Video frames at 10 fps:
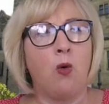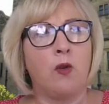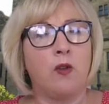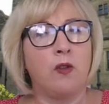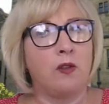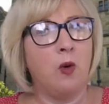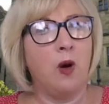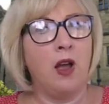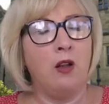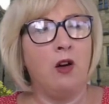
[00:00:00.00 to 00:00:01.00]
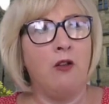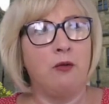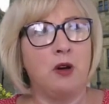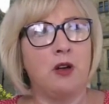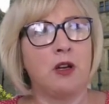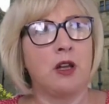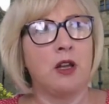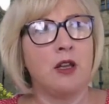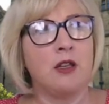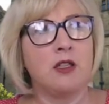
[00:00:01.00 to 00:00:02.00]
It's quite a lot of work.
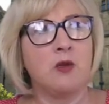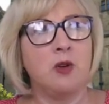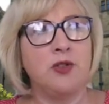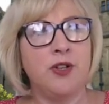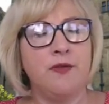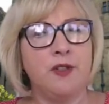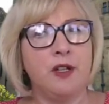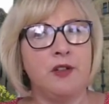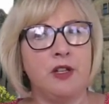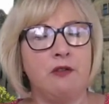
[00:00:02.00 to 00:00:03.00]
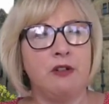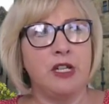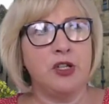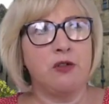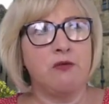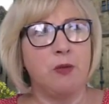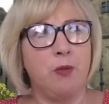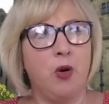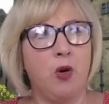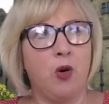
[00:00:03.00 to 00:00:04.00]
So once you've done your initial
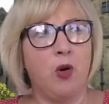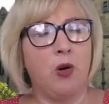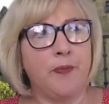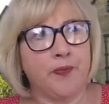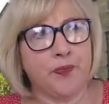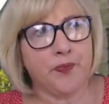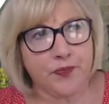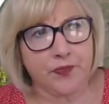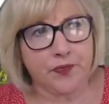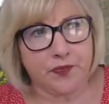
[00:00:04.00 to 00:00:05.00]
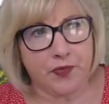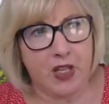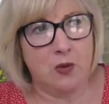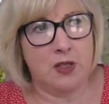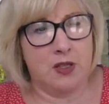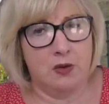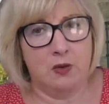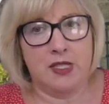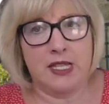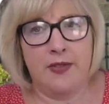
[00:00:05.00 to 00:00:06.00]
report, you
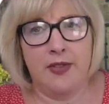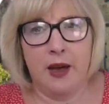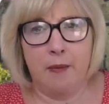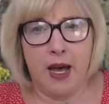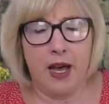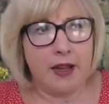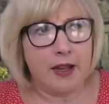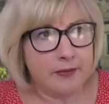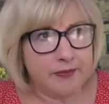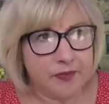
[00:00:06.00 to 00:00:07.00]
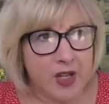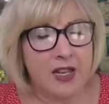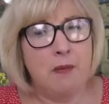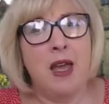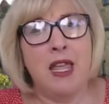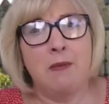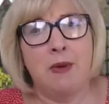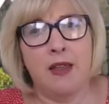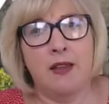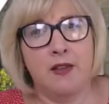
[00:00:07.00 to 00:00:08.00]
would send that back, and it may
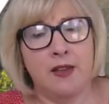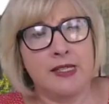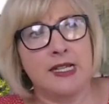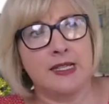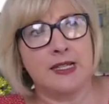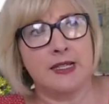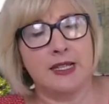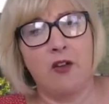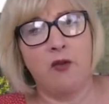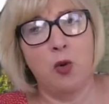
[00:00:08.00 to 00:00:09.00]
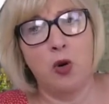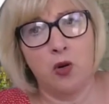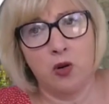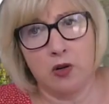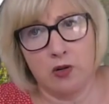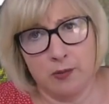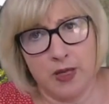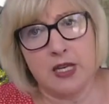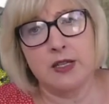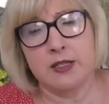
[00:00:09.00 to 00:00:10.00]
be that the solicitors have more
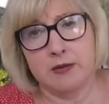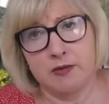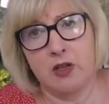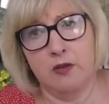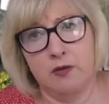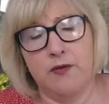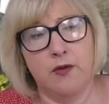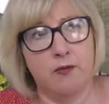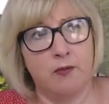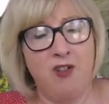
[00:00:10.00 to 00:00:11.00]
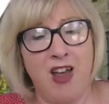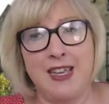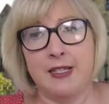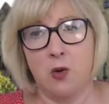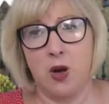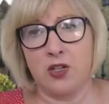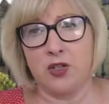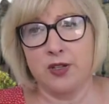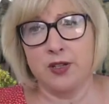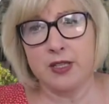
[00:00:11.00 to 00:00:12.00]
because you've raised
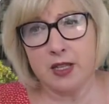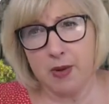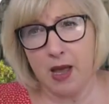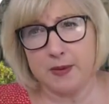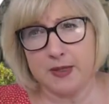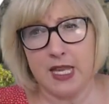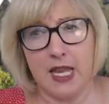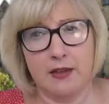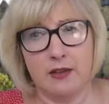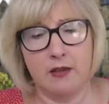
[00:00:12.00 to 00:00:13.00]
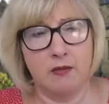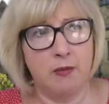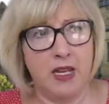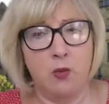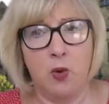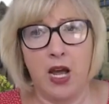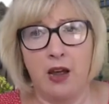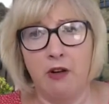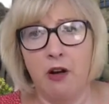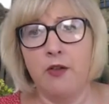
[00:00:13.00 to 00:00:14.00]
questions that perhaps they hadn't been
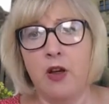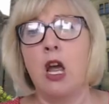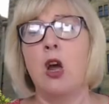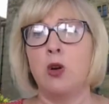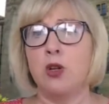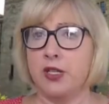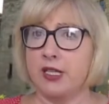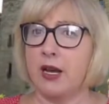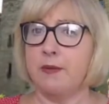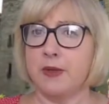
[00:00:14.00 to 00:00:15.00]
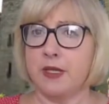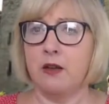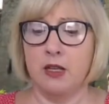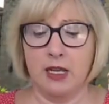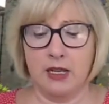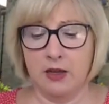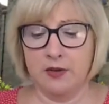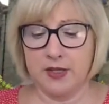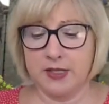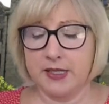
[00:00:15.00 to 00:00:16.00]
aware of, which is absolutely
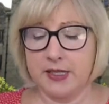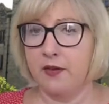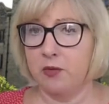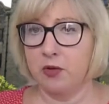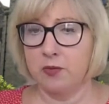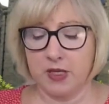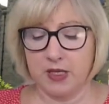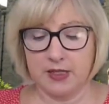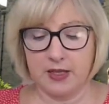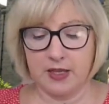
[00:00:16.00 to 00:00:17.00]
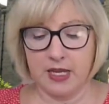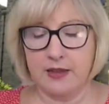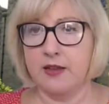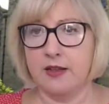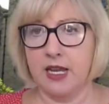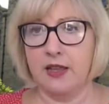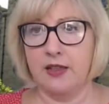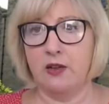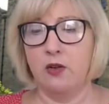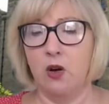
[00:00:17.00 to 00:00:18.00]
understandable, because at the end of the day
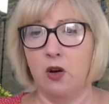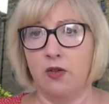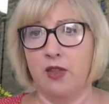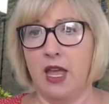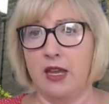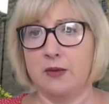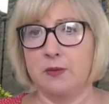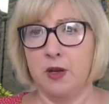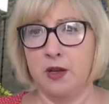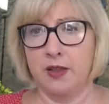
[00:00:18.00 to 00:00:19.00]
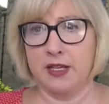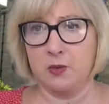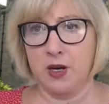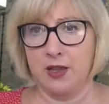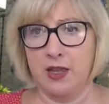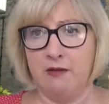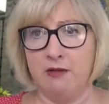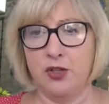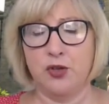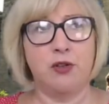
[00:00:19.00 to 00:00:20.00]
they're not the expert. That's why
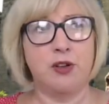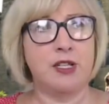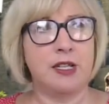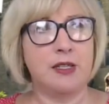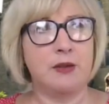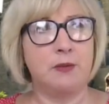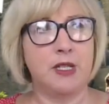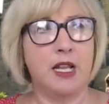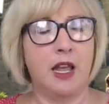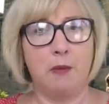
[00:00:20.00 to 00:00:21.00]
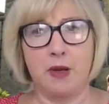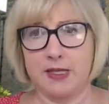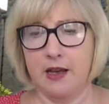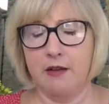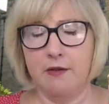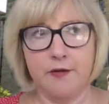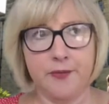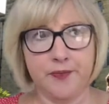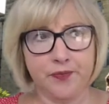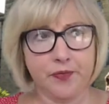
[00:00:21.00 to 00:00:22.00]
they're instructing somebody like myself
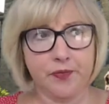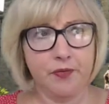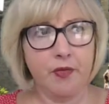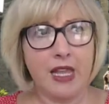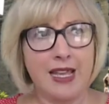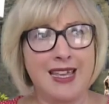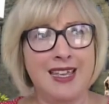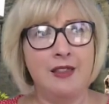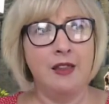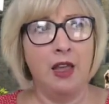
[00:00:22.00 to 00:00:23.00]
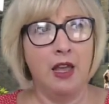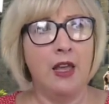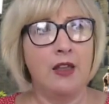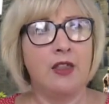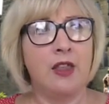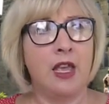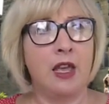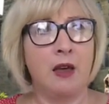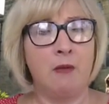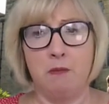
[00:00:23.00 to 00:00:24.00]
in
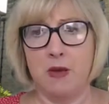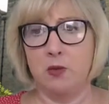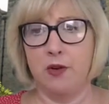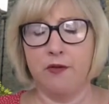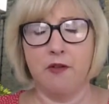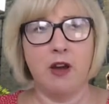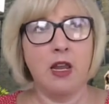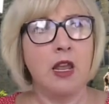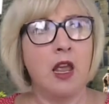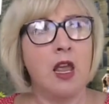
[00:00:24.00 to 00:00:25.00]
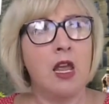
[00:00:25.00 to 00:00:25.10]
the midwifery.